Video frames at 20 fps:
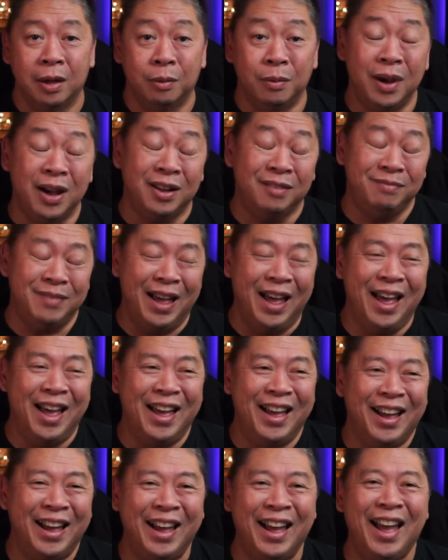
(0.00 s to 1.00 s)
Well,
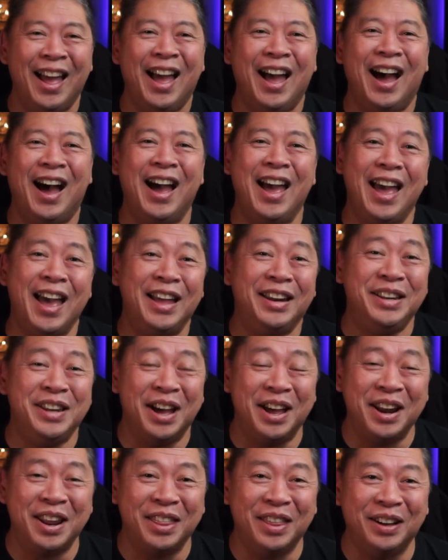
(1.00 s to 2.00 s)
I had
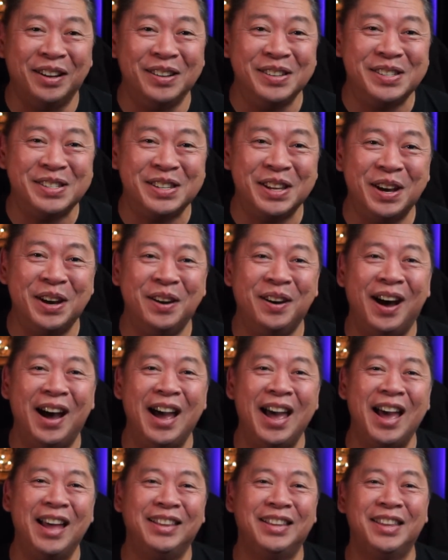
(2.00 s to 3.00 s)
none of those, so
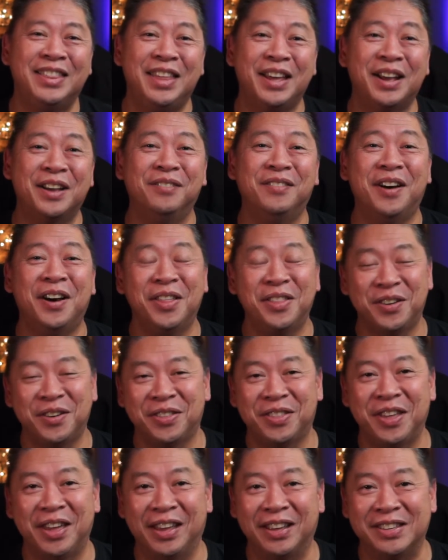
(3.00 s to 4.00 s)
I had to think of other
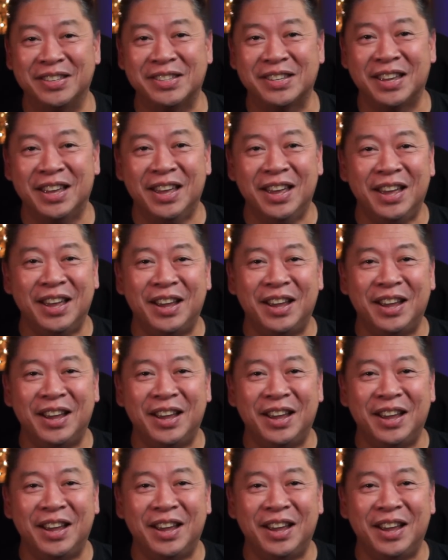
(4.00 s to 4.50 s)
things.